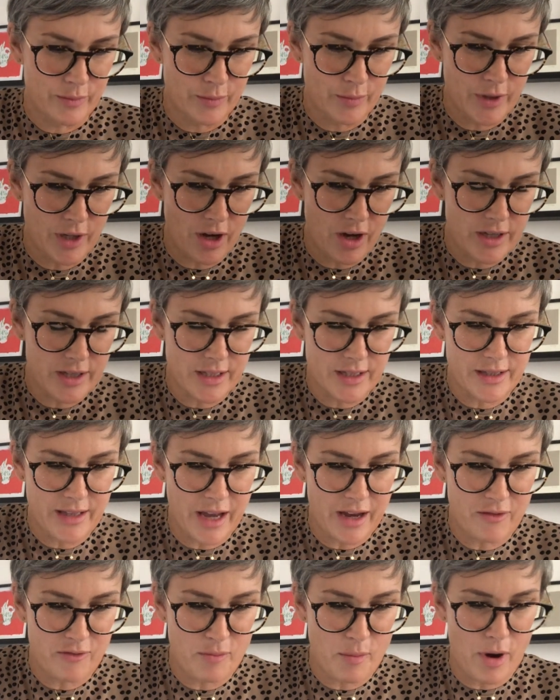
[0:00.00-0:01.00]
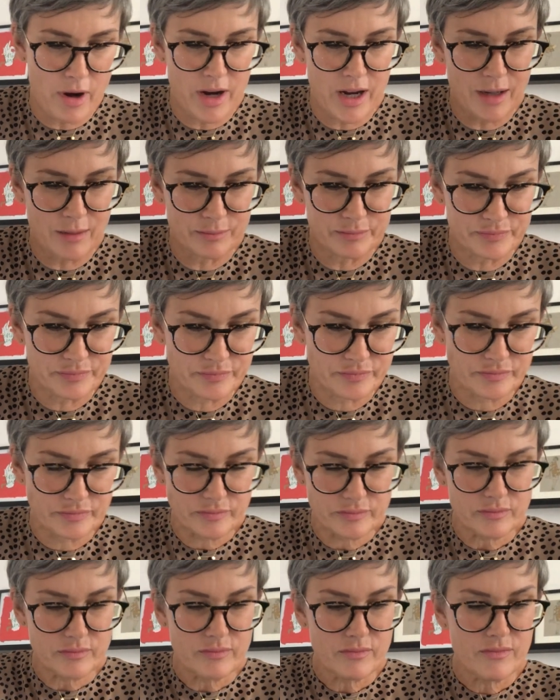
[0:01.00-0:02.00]
we like to save money.
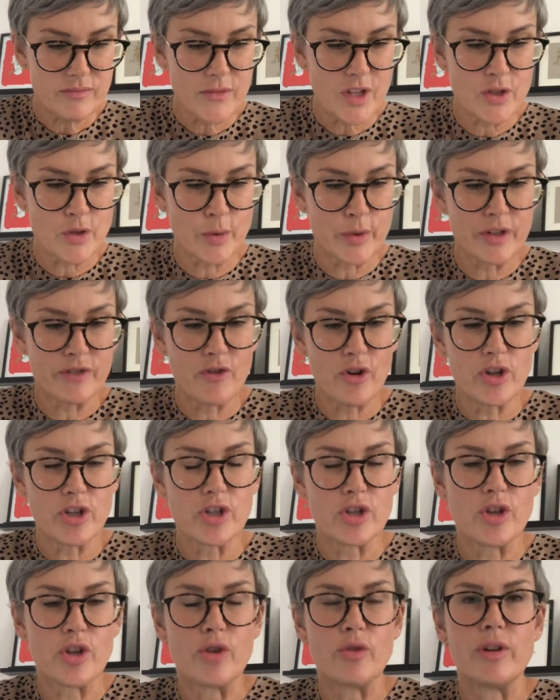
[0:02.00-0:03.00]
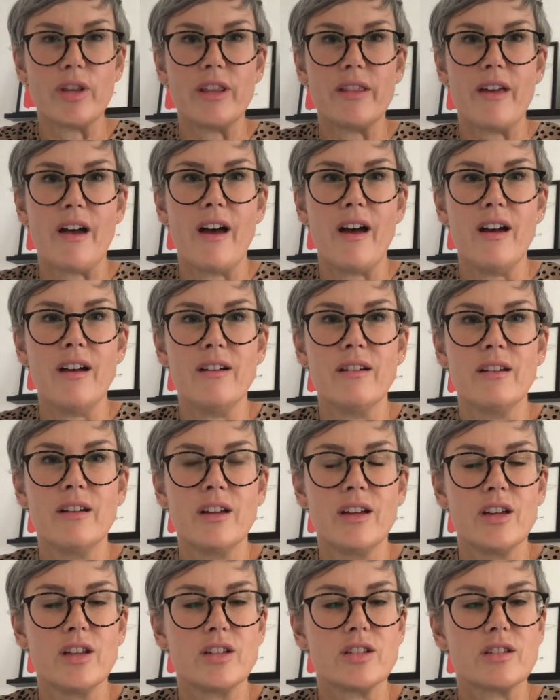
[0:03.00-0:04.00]
So when you've got your unit there,
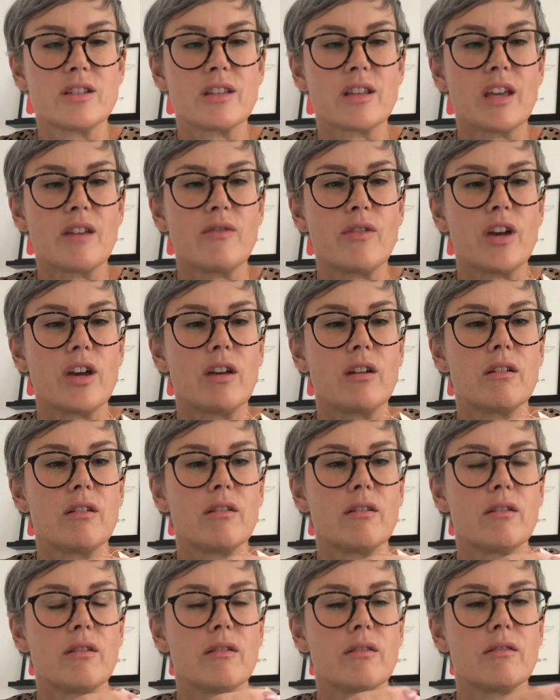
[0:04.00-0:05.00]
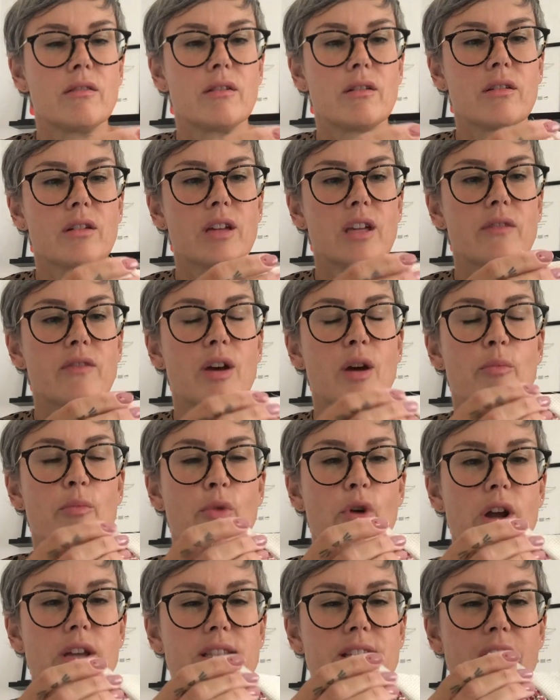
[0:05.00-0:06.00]
just give it a
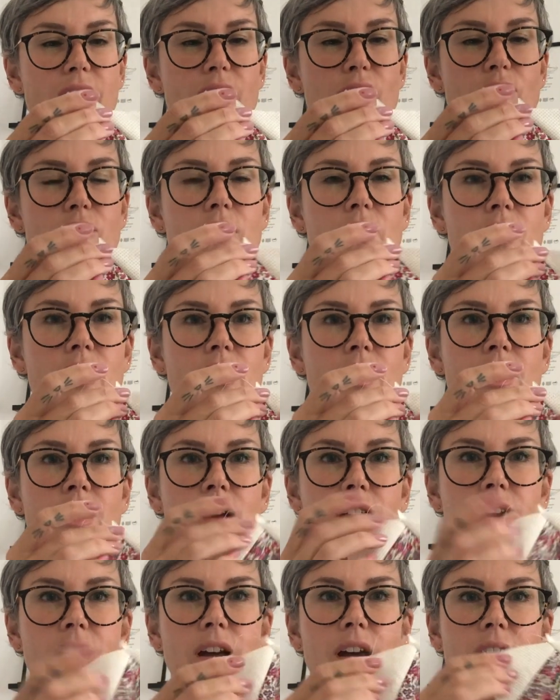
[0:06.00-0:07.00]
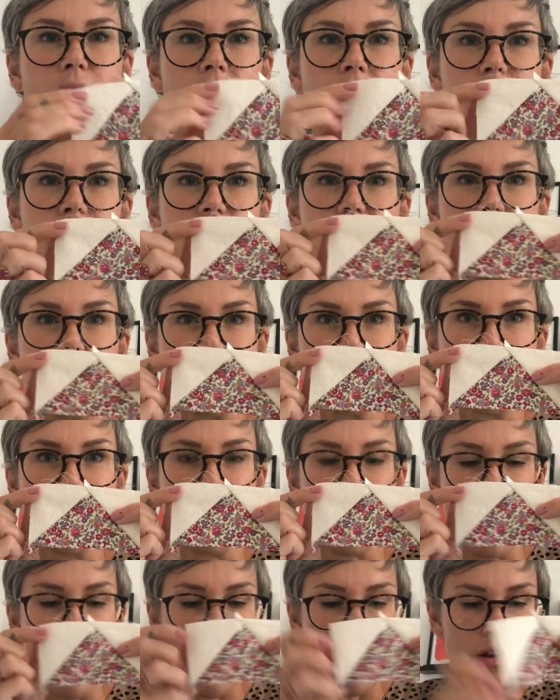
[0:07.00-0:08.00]
press out, and there's
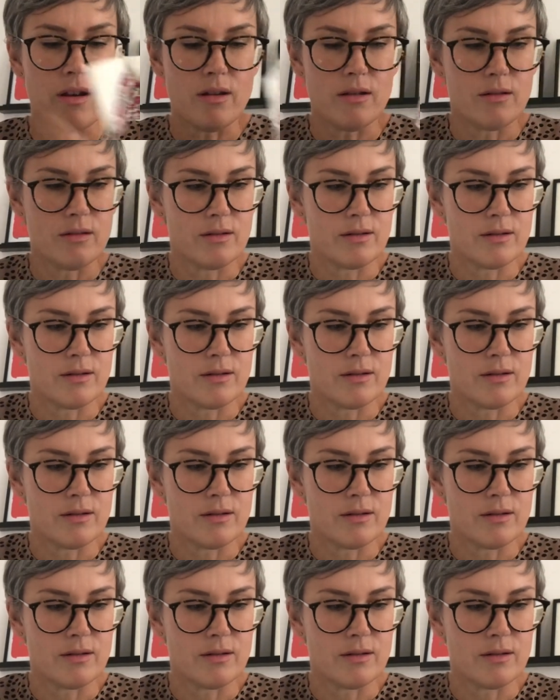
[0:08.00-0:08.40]
1,